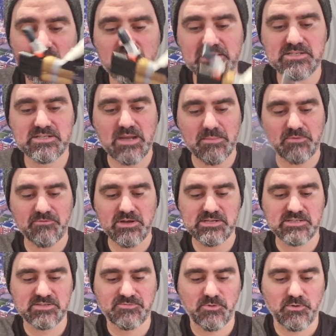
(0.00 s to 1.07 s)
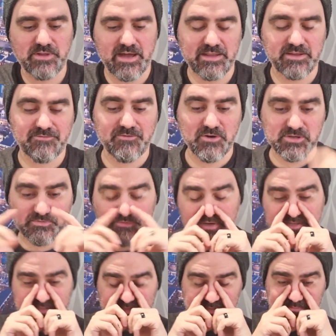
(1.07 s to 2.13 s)
And there's a couple of reasons for that. The first
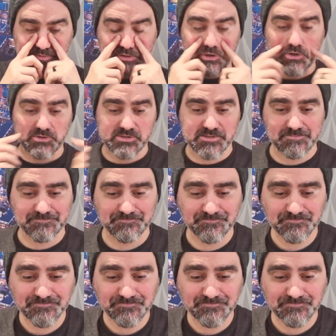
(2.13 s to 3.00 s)
reason is because